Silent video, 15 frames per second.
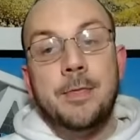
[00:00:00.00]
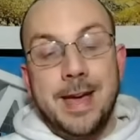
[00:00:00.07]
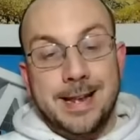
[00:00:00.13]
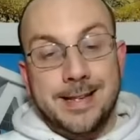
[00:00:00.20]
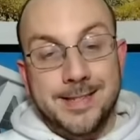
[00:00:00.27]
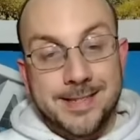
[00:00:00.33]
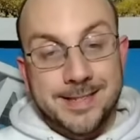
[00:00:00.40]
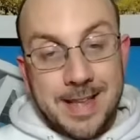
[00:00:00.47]
They
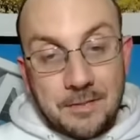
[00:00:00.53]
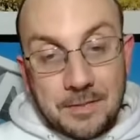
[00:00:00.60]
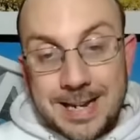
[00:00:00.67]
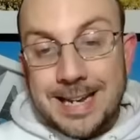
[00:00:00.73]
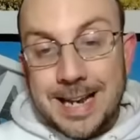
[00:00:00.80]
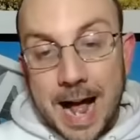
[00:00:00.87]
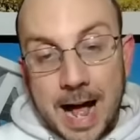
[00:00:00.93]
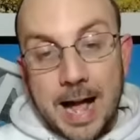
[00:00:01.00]
had a
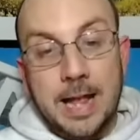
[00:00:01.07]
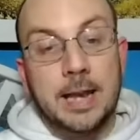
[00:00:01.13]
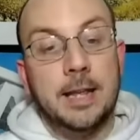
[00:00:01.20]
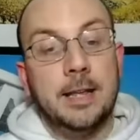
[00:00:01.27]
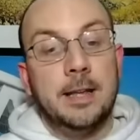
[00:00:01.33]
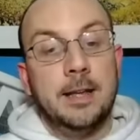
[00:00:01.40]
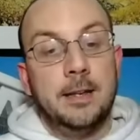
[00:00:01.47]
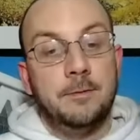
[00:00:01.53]

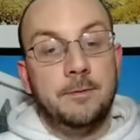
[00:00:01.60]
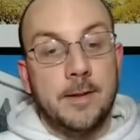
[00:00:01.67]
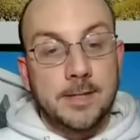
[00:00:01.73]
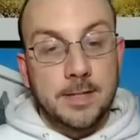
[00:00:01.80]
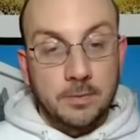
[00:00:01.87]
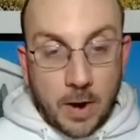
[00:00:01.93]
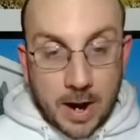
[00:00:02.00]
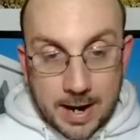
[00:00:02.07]
79
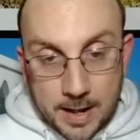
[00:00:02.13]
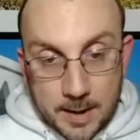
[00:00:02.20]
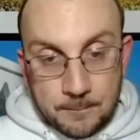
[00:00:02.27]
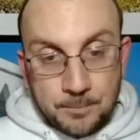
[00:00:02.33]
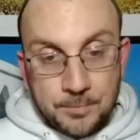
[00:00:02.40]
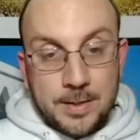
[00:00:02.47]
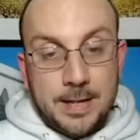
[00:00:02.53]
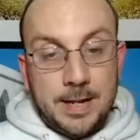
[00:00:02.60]
defensive
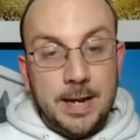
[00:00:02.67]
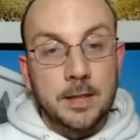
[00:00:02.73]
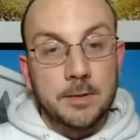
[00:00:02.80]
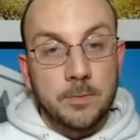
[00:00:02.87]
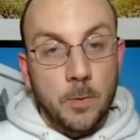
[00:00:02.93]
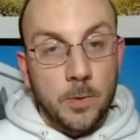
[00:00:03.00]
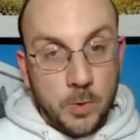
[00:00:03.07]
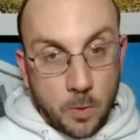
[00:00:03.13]
rating in
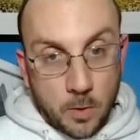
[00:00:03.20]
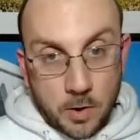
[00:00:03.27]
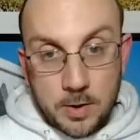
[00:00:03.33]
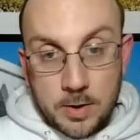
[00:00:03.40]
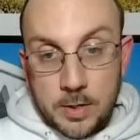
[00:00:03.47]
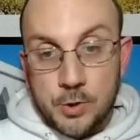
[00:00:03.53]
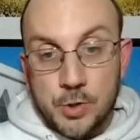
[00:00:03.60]
the fourth quarter.